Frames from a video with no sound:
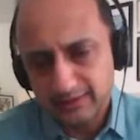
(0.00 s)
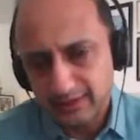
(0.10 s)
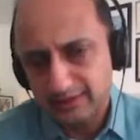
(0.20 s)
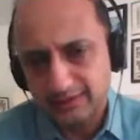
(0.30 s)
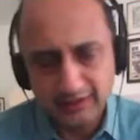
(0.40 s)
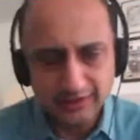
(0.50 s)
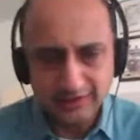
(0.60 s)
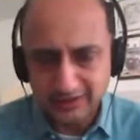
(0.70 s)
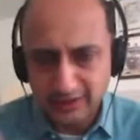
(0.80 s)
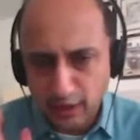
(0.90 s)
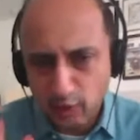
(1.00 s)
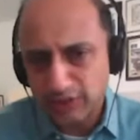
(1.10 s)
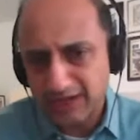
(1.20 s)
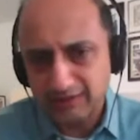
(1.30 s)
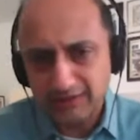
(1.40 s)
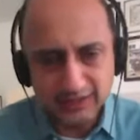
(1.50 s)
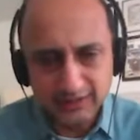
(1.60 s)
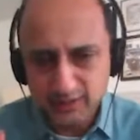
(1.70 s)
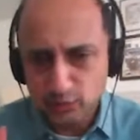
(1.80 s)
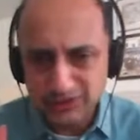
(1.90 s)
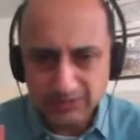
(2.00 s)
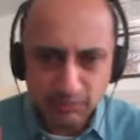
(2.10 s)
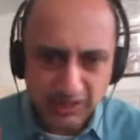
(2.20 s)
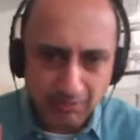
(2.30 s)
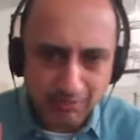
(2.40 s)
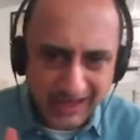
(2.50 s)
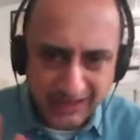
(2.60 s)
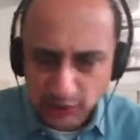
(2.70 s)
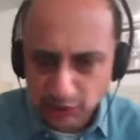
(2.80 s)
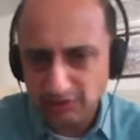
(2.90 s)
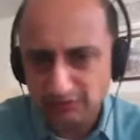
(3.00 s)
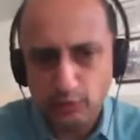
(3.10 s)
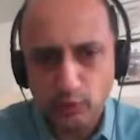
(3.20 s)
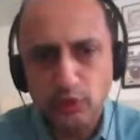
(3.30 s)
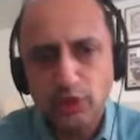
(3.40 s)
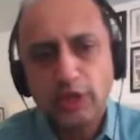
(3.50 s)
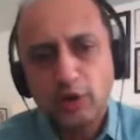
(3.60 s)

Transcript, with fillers: Uh, they, the account aggregators would simply manage the flow